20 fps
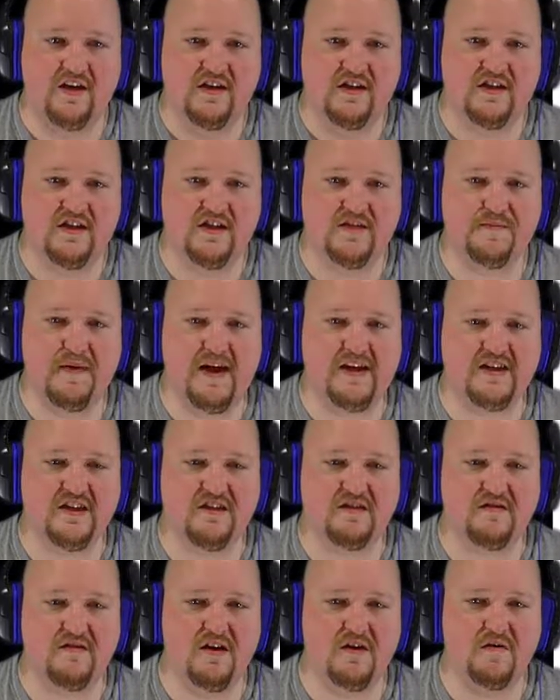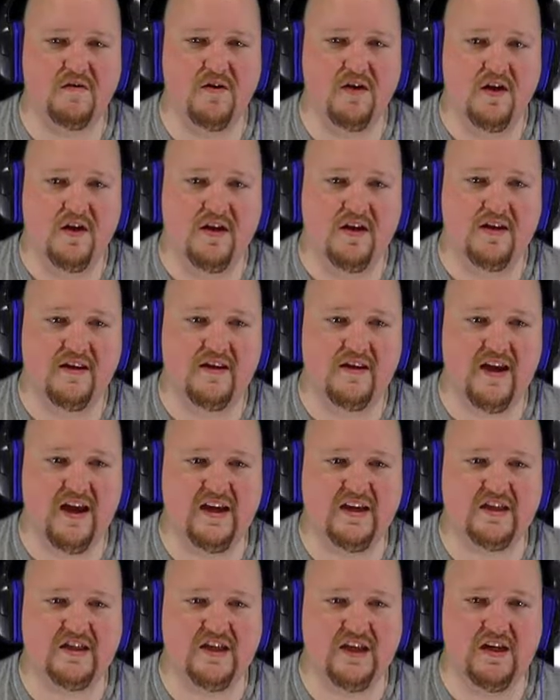Just passing through?
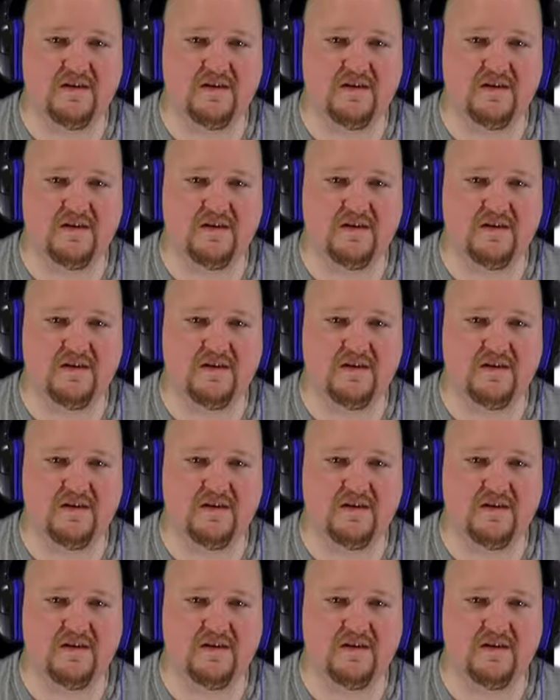Nice!